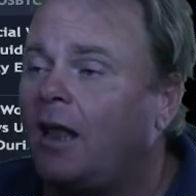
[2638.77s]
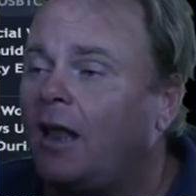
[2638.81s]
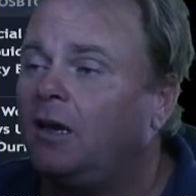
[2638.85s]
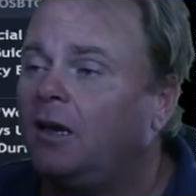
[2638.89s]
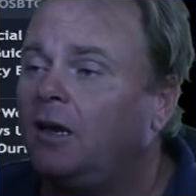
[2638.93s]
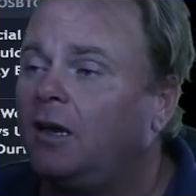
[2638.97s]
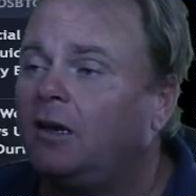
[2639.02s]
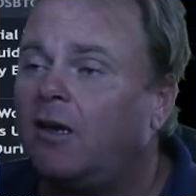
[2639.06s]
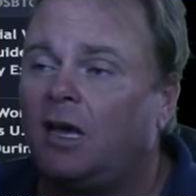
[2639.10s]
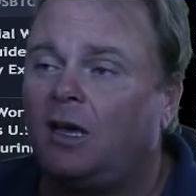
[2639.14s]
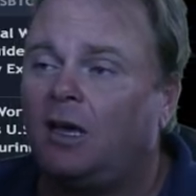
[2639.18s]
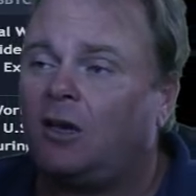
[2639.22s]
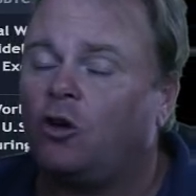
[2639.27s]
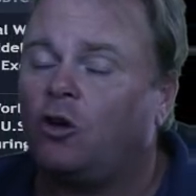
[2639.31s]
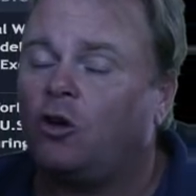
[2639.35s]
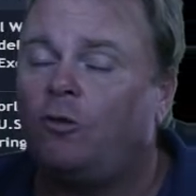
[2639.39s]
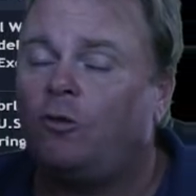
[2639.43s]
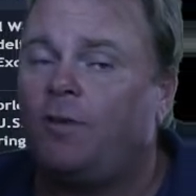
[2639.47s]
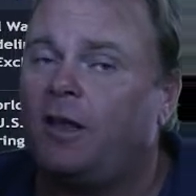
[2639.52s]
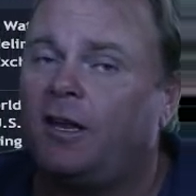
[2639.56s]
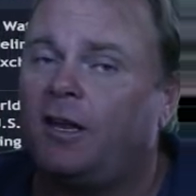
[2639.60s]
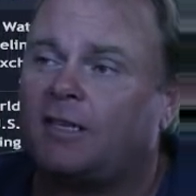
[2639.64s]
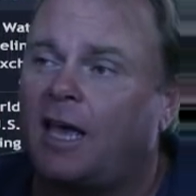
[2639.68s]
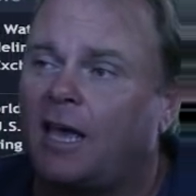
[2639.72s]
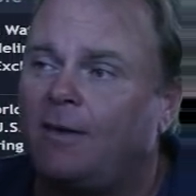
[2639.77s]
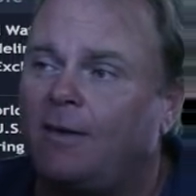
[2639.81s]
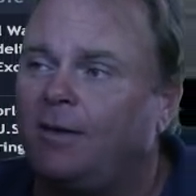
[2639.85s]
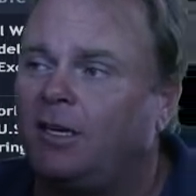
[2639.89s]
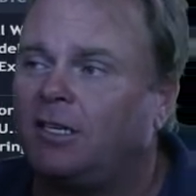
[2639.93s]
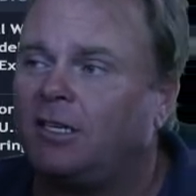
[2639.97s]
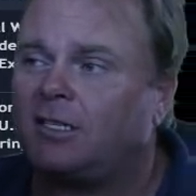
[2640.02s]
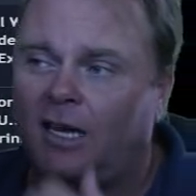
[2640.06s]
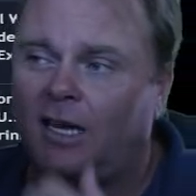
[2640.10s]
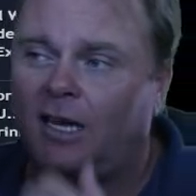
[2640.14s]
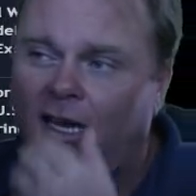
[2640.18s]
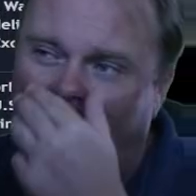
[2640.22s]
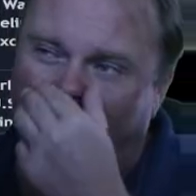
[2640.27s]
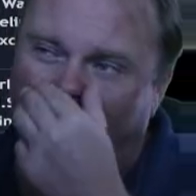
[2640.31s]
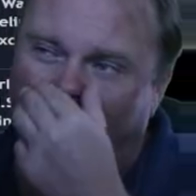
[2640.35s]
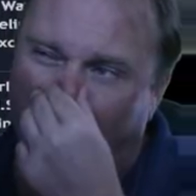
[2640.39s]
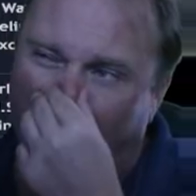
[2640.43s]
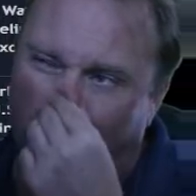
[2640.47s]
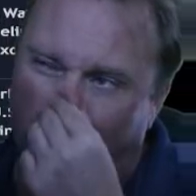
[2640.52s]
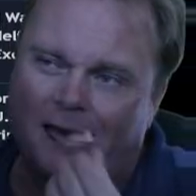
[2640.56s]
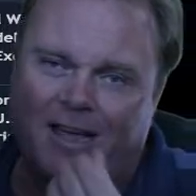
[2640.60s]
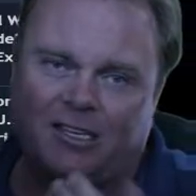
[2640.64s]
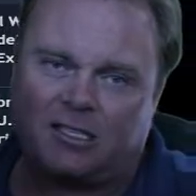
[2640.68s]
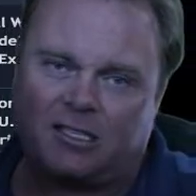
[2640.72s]
it could be in its ABC. That
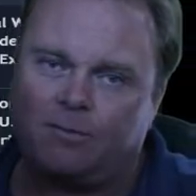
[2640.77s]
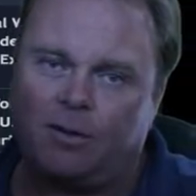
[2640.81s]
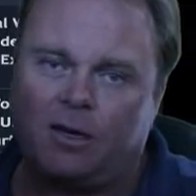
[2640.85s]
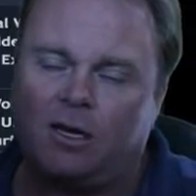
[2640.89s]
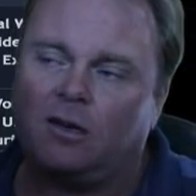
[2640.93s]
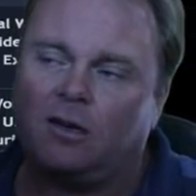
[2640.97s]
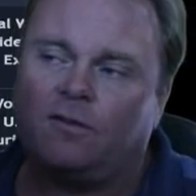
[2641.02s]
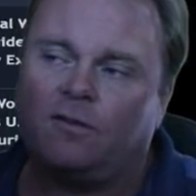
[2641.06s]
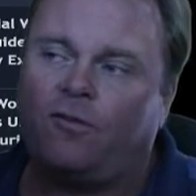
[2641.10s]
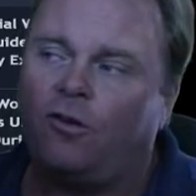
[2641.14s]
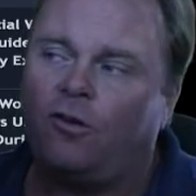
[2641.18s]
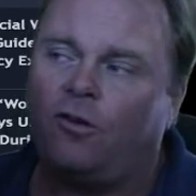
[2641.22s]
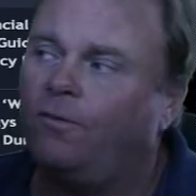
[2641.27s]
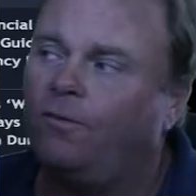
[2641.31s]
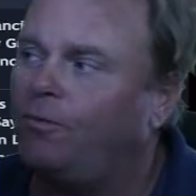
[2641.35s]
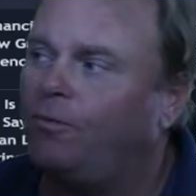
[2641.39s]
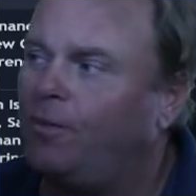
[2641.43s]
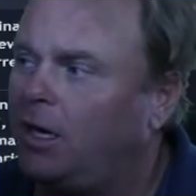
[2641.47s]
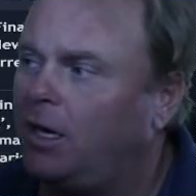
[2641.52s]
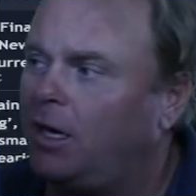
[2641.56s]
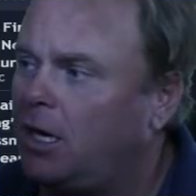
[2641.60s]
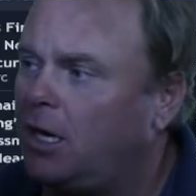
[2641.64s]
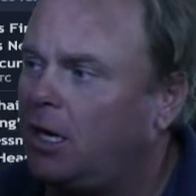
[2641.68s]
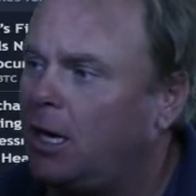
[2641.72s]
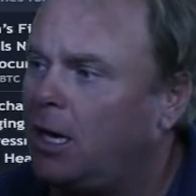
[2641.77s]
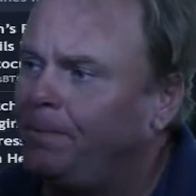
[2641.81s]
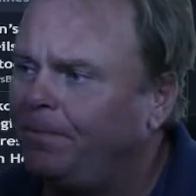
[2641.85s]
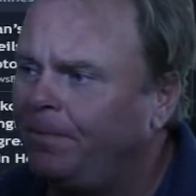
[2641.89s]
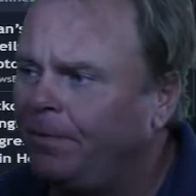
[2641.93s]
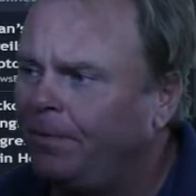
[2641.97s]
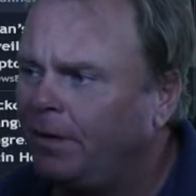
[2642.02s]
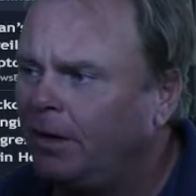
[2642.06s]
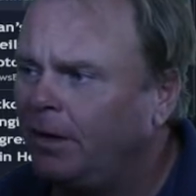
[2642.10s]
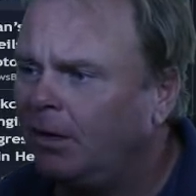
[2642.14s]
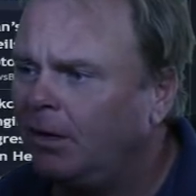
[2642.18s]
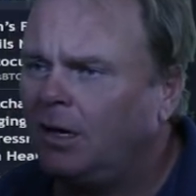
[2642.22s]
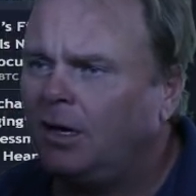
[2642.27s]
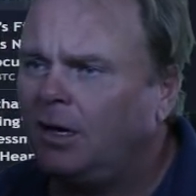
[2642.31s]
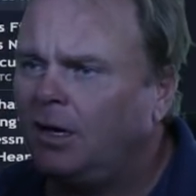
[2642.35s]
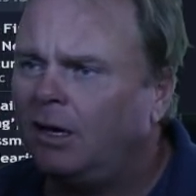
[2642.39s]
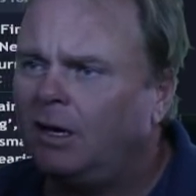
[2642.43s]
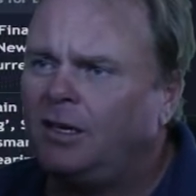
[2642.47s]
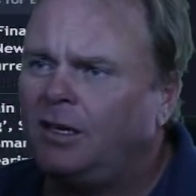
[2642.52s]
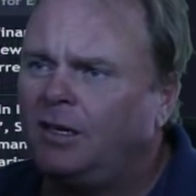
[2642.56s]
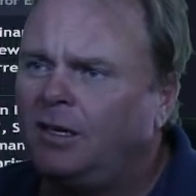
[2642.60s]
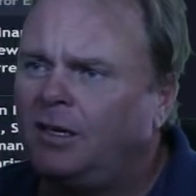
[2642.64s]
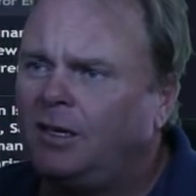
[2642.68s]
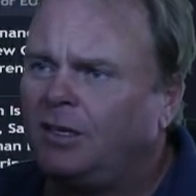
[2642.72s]
hasn't been confirmed for me yet.
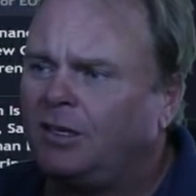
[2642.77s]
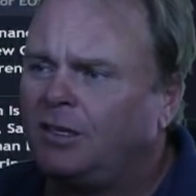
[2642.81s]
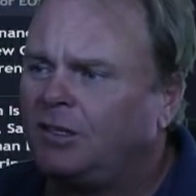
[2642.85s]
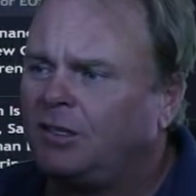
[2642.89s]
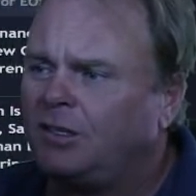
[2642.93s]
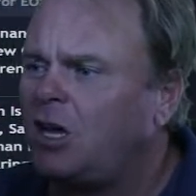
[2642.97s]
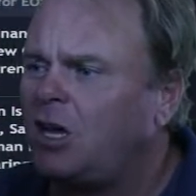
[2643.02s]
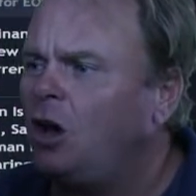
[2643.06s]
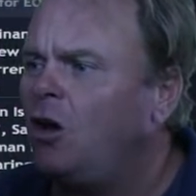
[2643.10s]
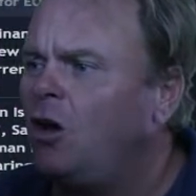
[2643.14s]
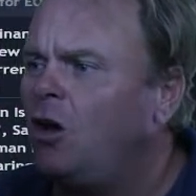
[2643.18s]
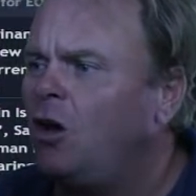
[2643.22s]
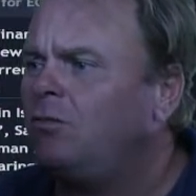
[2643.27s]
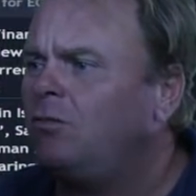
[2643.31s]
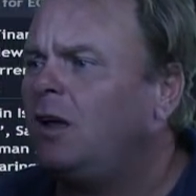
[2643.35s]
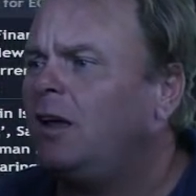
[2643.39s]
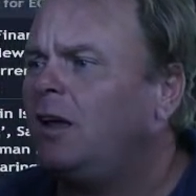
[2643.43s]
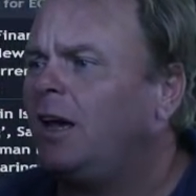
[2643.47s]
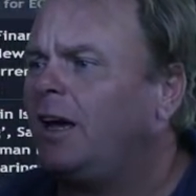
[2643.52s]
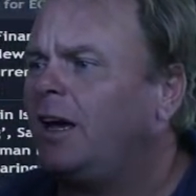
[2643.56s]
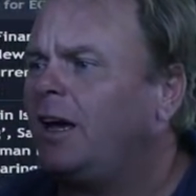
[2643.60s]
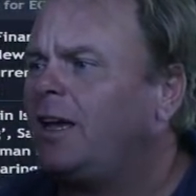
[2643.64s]
So, again,